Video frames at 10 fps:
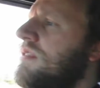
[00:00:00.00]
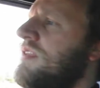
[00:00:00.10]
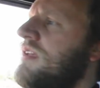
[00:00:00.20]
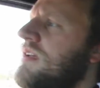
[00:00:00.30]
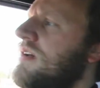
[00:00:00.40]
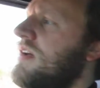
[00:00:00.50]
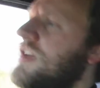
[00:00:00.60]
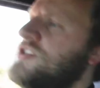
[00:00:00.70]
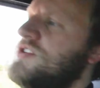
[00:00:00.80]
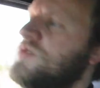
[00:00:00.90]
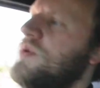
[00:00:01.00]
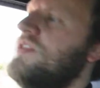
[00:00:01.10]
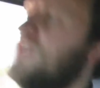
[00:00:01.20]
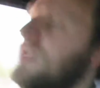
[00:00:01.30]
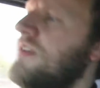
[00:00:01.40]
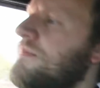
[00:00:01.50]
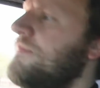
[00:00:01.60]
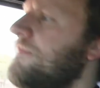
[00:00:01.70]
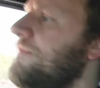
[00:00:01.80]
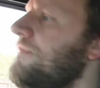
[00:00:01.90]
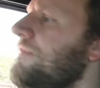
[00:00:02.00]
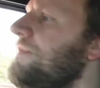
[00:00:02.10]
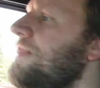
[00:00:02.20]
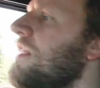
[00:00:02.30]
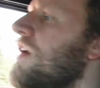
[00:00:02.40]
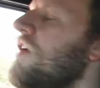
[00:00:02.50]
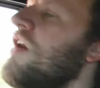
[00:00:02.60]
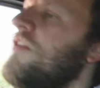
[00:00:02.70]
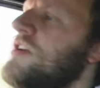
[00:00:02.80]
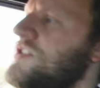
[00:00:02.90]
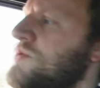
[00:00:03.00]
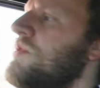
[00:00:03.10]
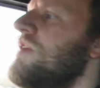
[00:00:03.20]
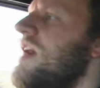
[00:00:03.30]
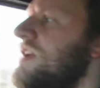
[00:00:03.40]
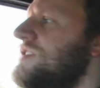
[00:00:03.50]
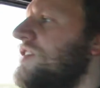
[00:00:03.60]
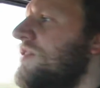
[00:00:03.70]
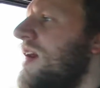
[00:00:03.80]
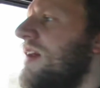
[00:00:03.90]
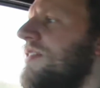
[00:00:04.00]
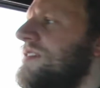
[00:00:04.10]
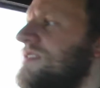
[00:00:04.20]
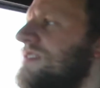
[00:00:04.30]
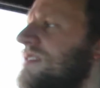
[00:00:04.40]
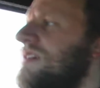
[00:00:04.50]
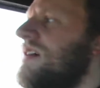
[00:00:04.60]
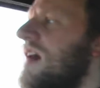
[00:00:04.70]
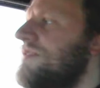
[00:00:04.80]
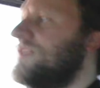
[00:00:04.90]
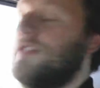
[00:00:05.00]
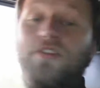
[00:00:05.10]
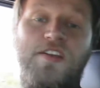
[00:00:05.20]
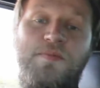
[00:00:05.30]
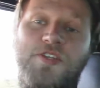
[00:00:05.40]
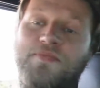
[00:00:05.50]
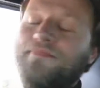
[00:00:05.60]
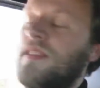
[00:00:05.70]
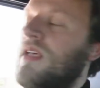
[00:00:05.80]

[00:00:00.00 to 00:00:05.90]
the issues with or other issues we ran into, and this is the obviously the transmission.